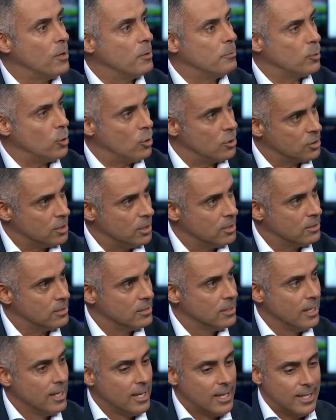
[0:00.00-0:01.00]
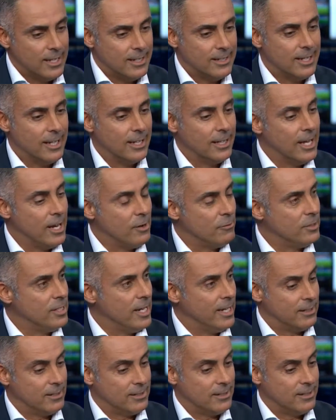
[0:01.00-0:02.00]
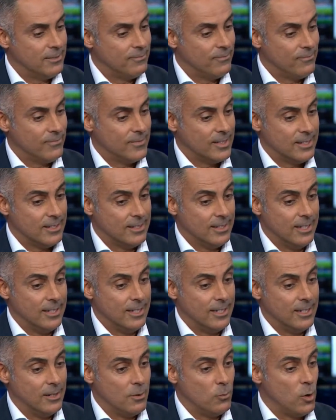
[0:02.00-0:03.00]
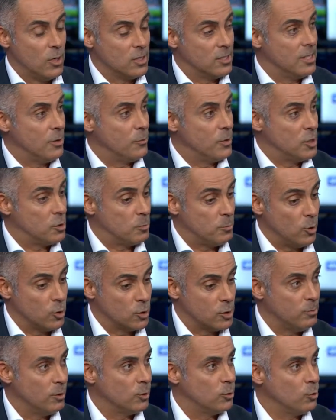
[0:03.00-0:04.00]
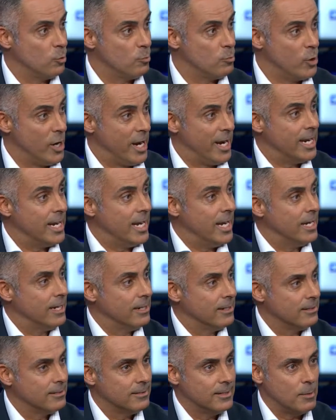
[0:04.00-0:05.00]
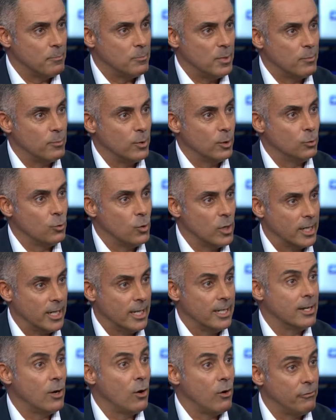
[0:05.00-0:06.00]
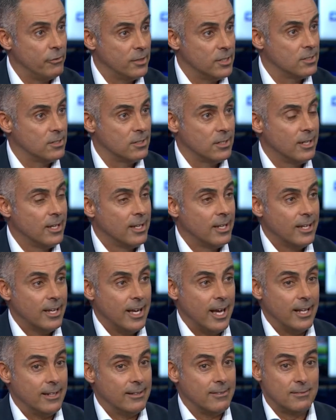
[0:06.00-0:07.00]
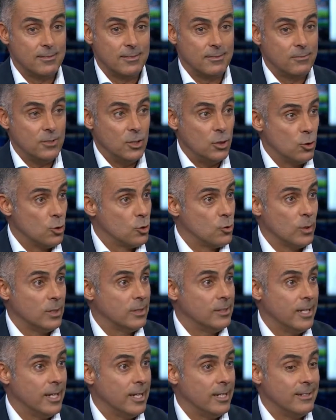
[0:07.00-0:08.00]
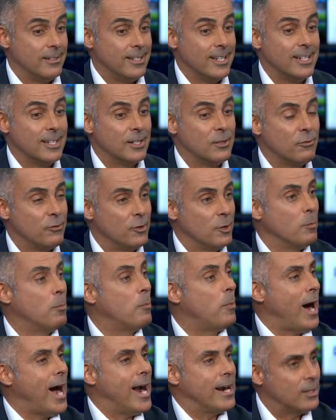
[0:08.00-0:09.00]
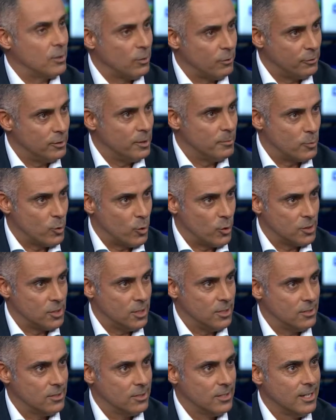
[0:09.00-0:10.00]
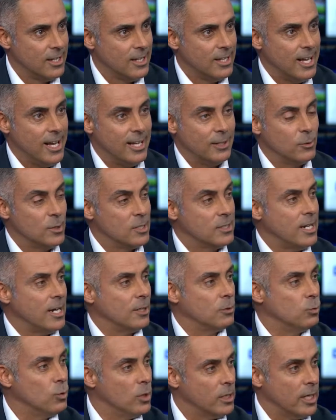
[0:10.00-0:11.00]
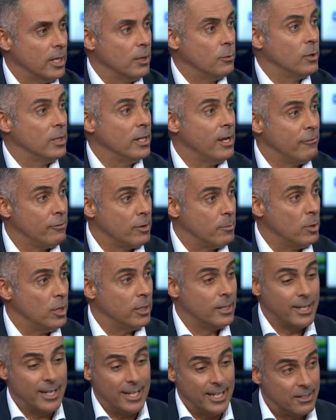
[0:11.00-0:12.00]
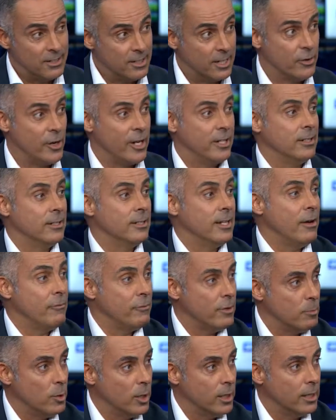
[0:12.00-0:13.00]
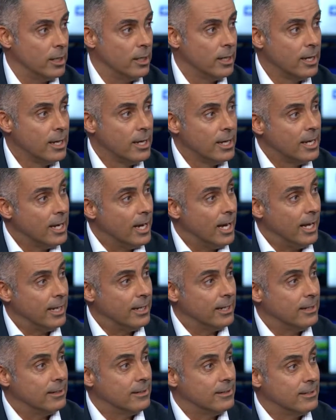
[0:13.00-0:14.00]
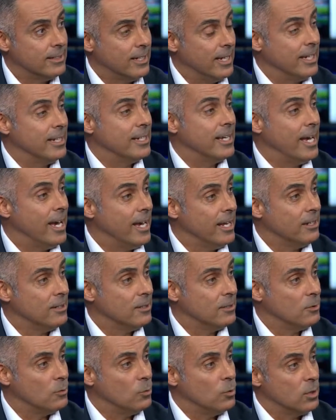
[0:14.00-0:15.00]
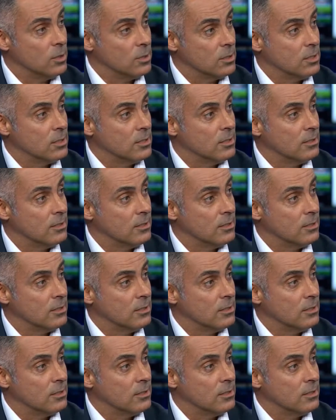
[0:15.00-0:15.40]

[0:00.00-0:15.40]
process, the love that was the responsible to bring in the people who work in the office, and usually they didn't feel part of the process. And we start working with everybody, integrated everybody. And in the end was